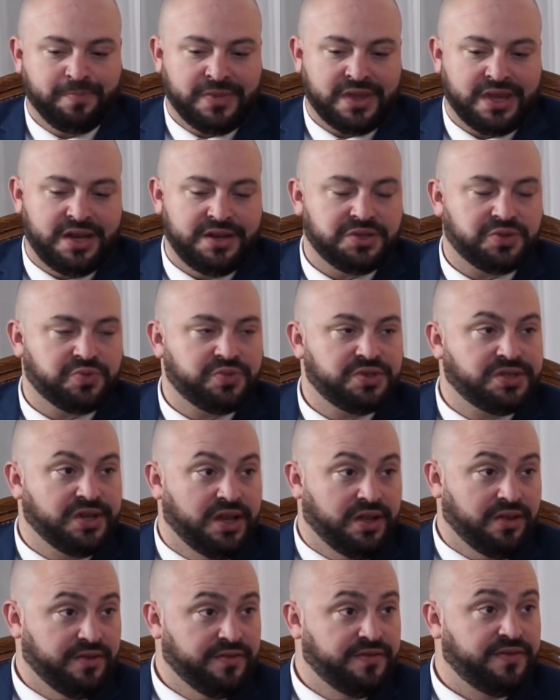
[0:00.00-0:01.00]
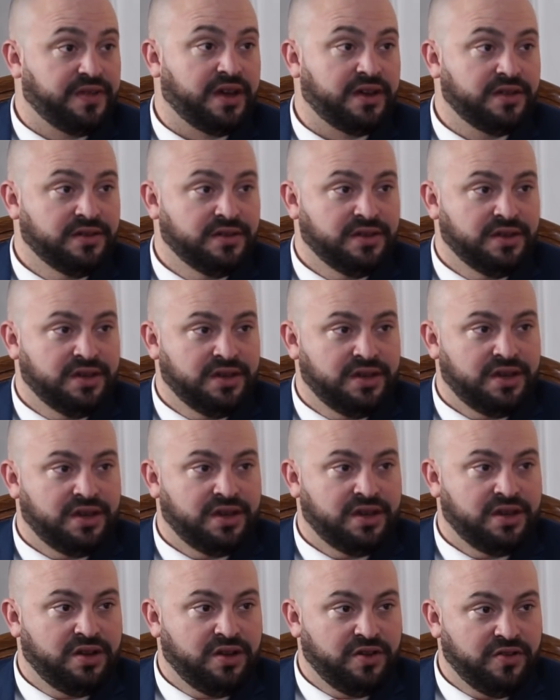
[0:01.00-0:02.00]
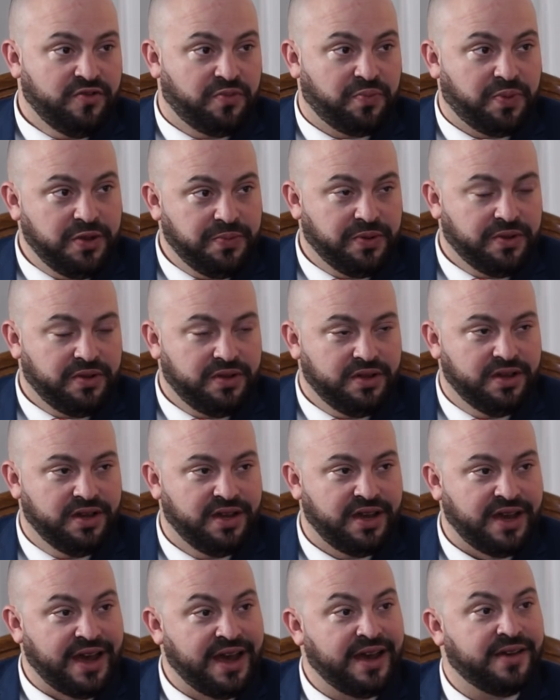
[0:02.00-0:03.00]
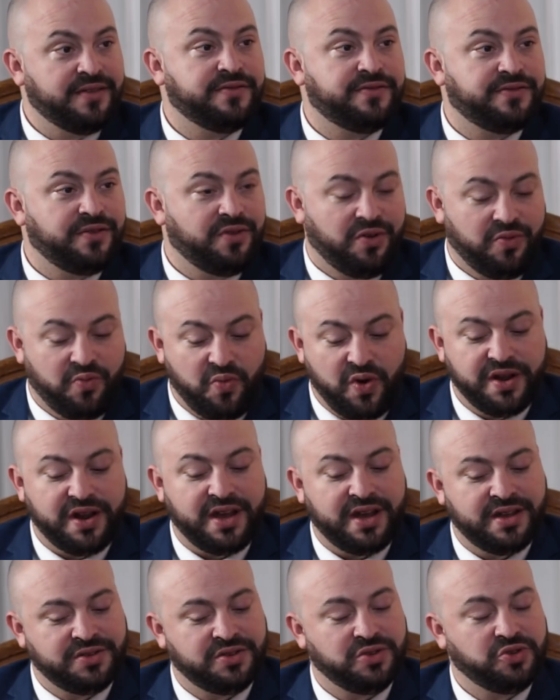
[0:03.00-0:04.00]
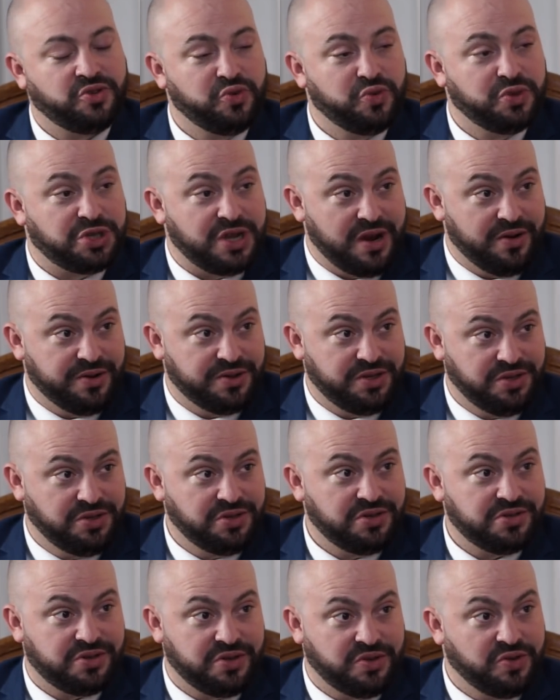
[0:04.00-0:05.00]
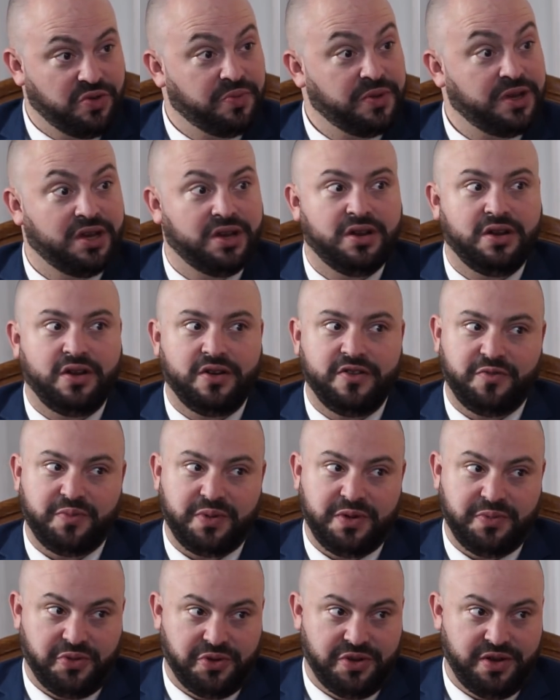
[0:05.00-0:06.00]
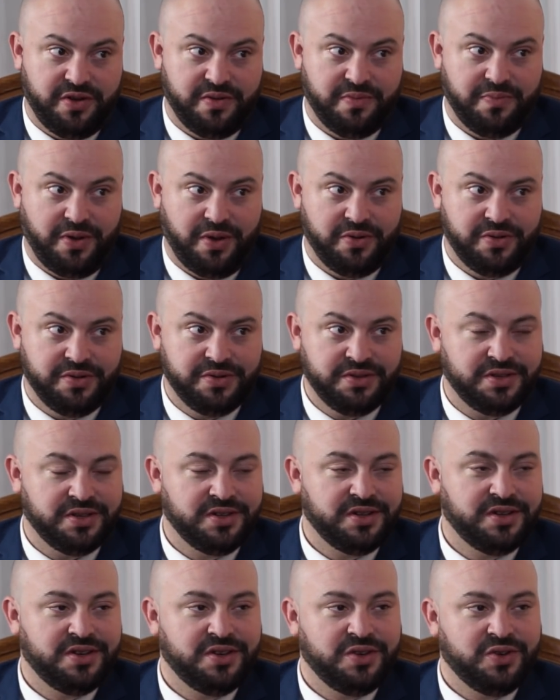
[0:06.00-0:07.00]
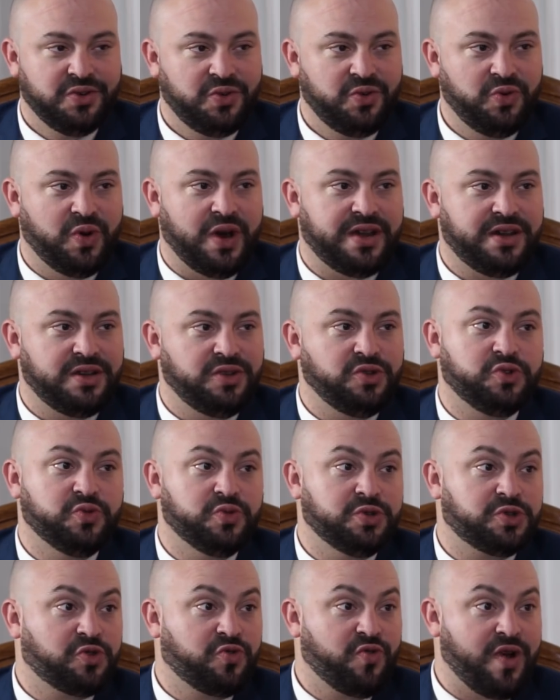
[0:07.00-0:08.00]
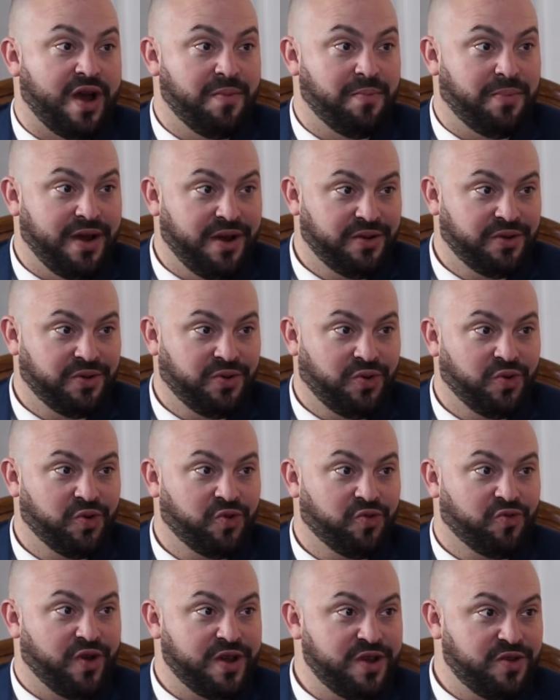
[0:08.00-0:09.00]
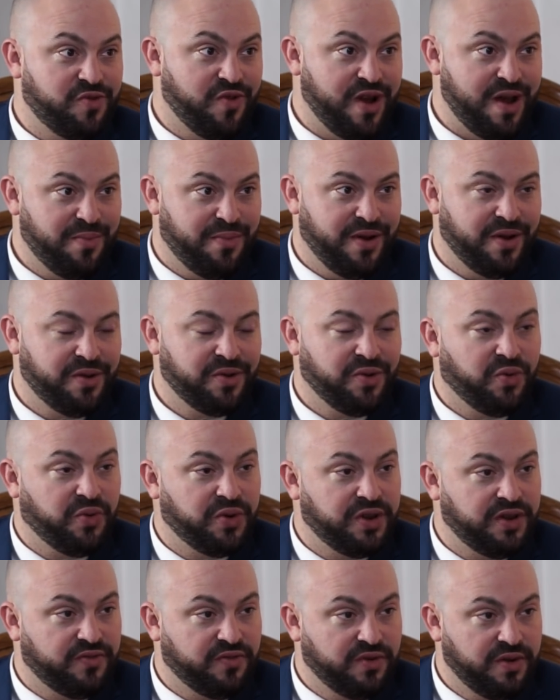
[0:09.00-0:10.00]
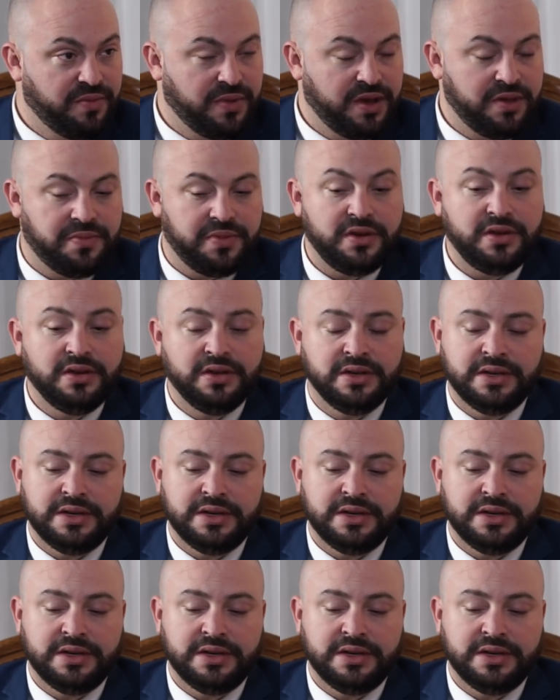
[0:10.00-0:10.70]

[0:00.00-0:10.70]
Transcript: And as a result of that, a lot of people have, on one hand, a Jewish heritage. So you'll meet a lot of people here in Poland who had a Jewish grandparent or great-grandparent or whatever it may be.